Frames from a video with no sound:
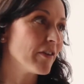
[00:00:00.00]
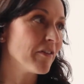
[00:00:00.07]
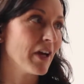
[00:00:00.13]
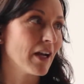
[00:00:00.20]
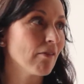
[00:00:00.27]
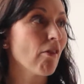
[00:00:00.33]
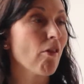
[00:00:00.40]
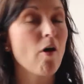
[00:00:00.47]
I've
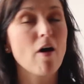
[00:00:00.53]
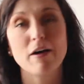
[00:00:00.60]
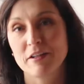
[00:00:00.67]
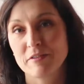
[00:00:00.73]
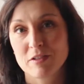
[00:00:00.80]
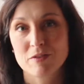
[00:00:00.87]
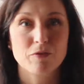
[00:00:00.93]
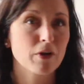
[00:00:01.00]
had a lot
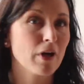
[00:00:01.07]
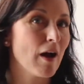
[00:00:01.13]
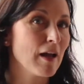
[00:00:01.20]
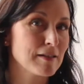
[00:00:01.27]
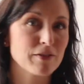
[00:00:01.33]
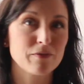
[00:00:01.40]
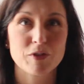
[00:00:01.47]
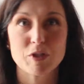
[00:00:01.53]
of different
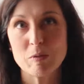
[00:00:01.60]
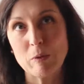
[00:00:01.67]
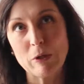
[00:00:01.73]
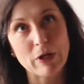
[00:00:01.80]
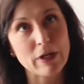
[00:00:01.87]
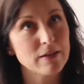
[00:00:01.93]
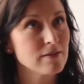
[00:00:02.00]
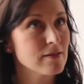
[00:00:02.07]
kinds of
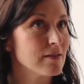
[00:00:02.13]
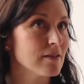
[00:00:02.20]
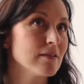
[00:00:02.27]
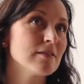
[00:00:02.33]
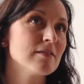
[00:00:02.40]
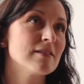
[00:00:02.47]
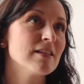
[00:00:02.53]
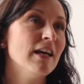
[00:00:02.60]

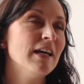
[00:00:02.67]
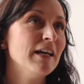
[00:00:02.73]
experiences,